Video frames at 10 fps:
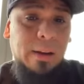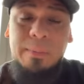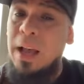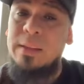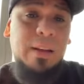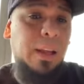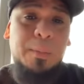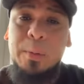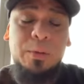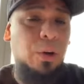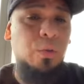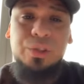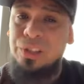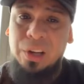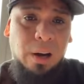I'm not telling people to
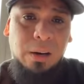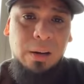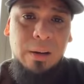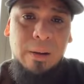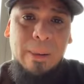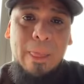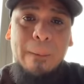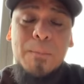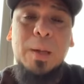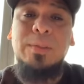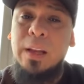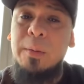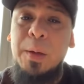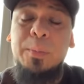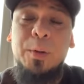hold your tongue. I'm
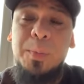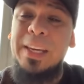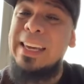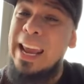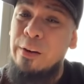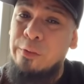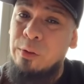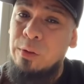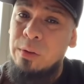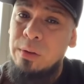telling people to be careful.